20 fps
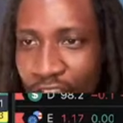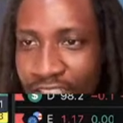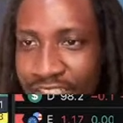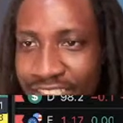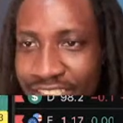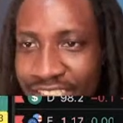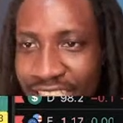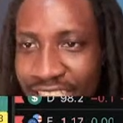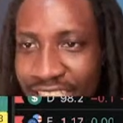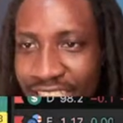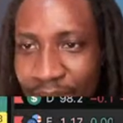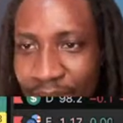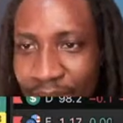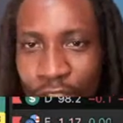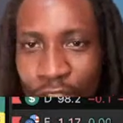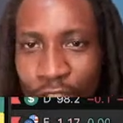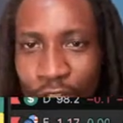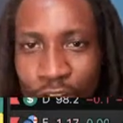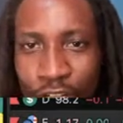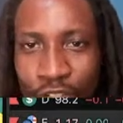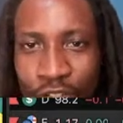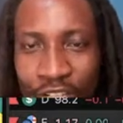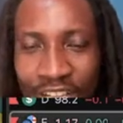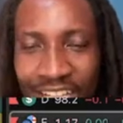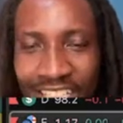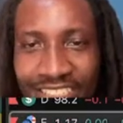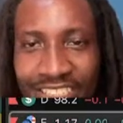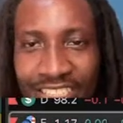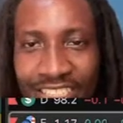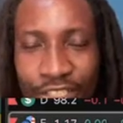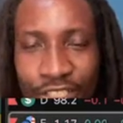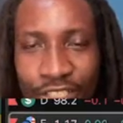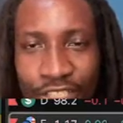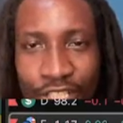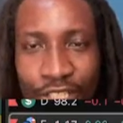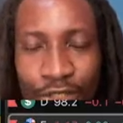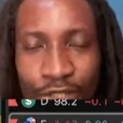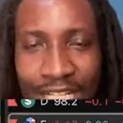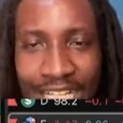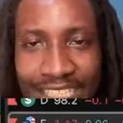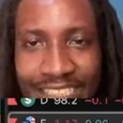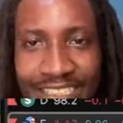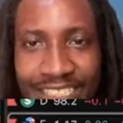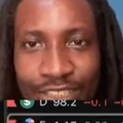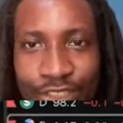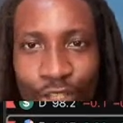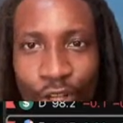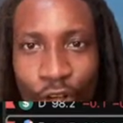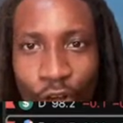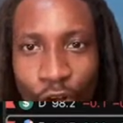Same thing with Euro USD. Euro USD is